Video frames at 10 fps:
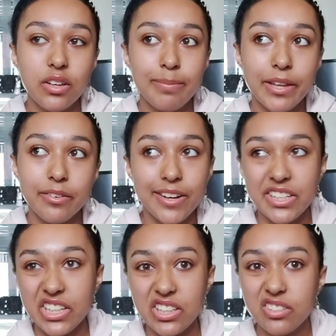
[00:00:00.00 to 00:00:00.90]
a better
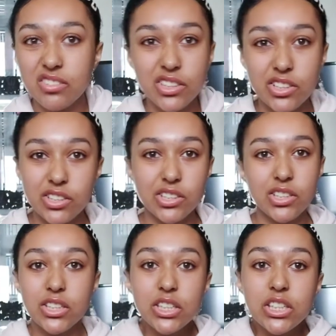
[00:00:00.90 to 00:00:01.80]
idea to just
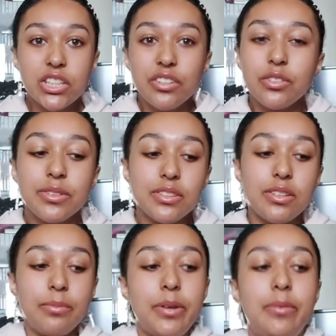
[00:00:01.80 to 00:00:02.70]
do it
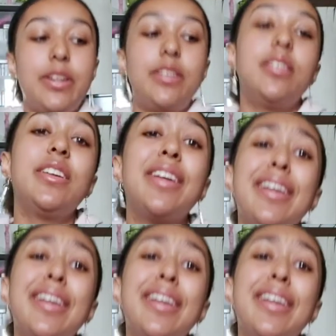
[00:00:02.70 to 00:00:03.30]
somewhere where